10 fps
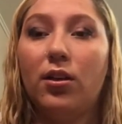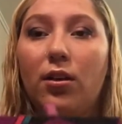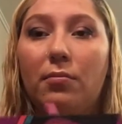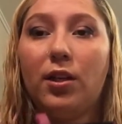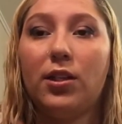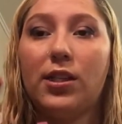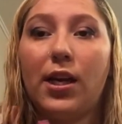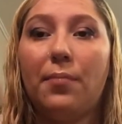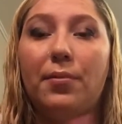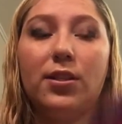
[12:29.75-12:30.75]
I'm going to
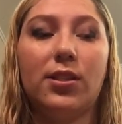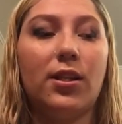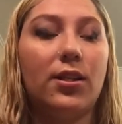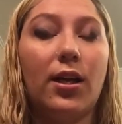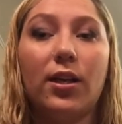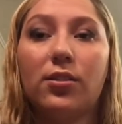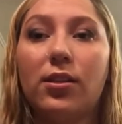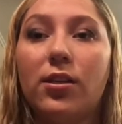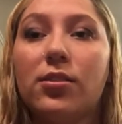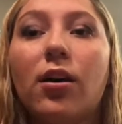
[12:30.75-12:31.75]
tap it to get the excess